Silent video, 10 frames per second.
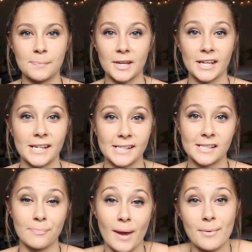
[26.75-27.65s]

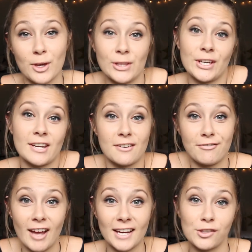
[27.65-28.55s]
because maybe you're looking to
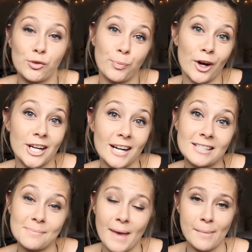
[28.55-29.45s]
find a new
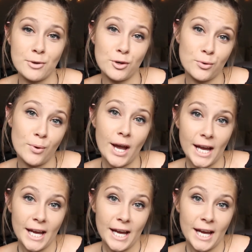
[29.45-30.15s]
product, maybe you